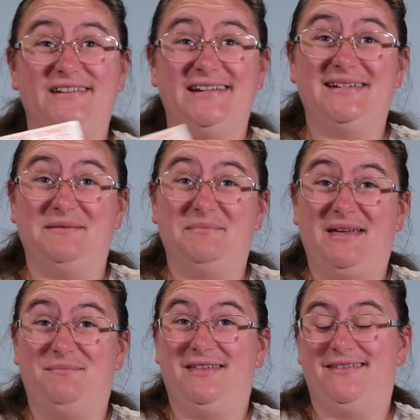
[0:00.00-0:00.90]
knitting
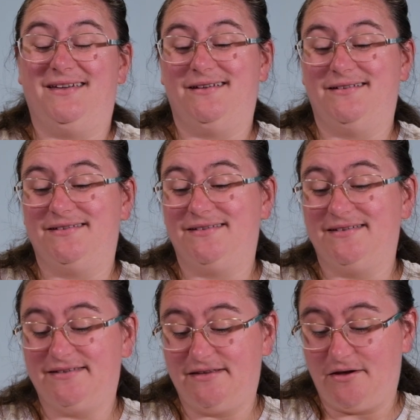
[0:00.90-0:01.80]
baby things.
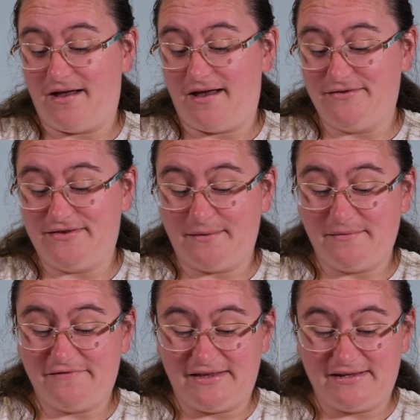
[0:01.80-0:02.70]
So some
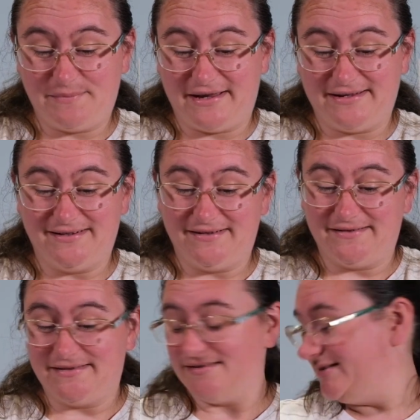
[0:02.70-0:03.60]
of these patterns,